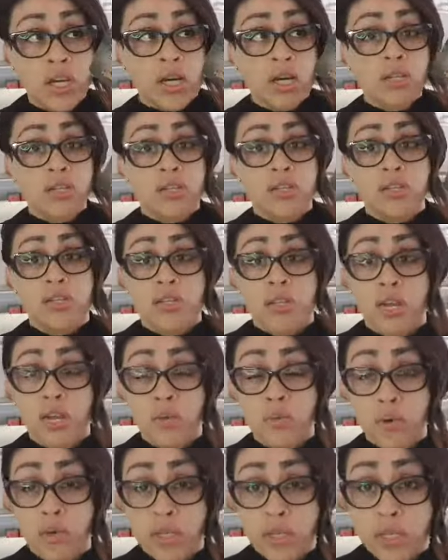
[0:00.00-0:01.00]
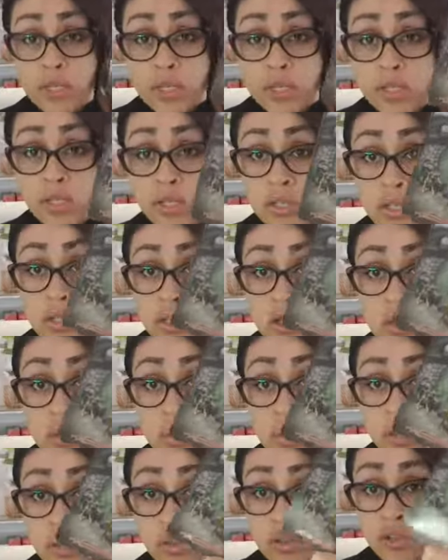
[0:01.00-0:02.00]
understand what it is to deal
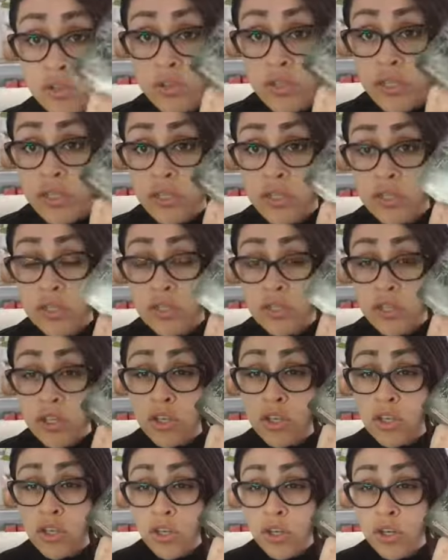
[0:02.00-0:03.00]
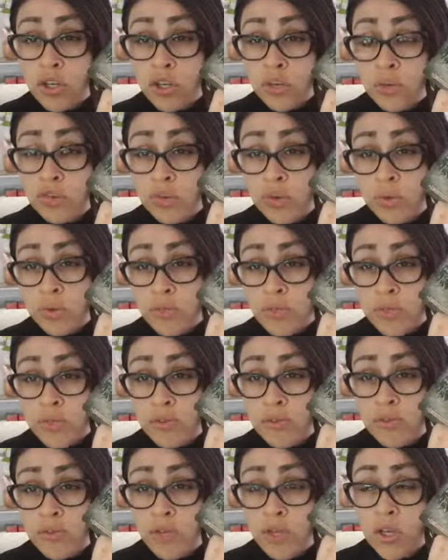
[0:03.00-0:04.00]
with your triggers so you don't feel as
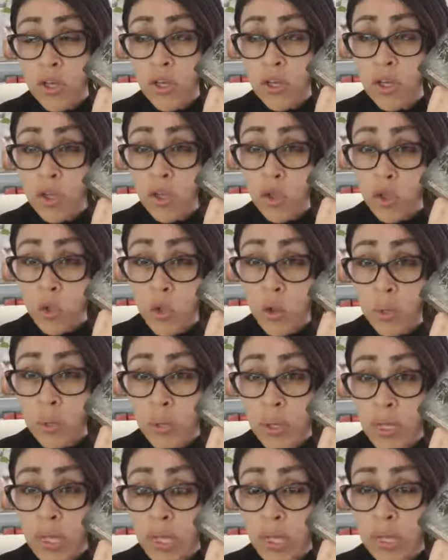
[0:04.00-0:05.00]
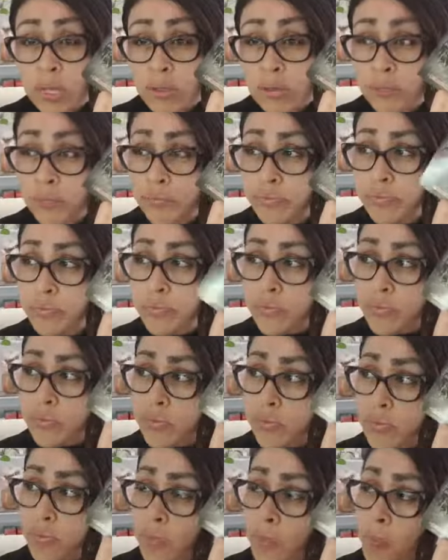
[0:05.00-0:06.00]
if you're being
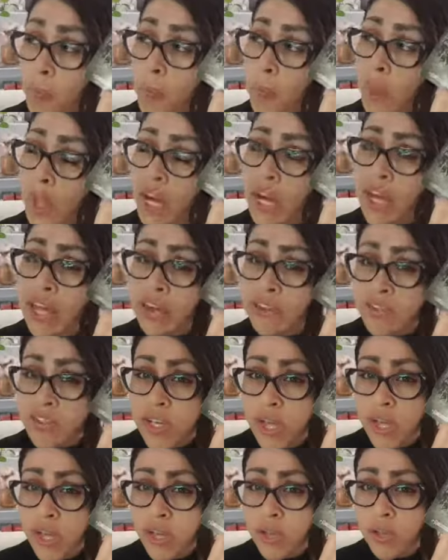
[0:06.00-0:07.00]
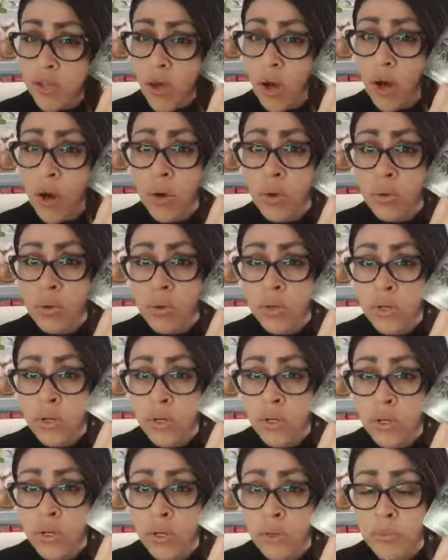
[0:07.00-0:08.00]
left out in the cold
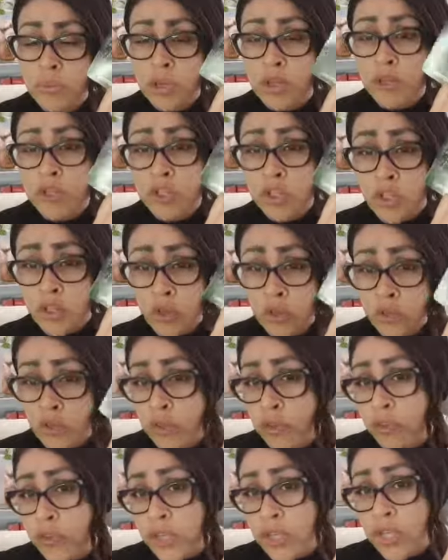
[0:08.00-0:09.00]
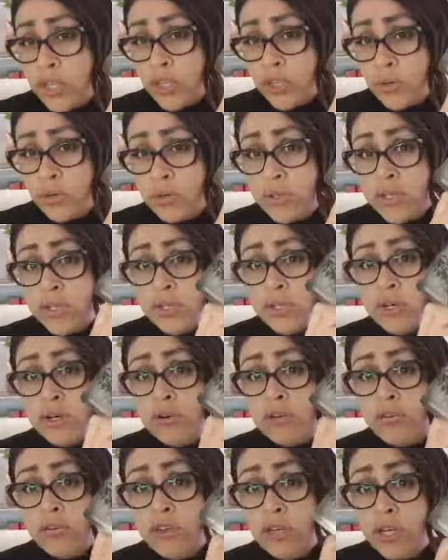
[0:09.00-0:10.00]
because you're fulfilling
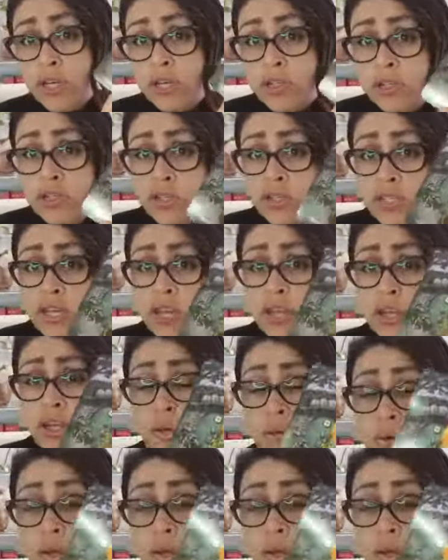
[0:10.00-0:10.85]
yourself, you're understanding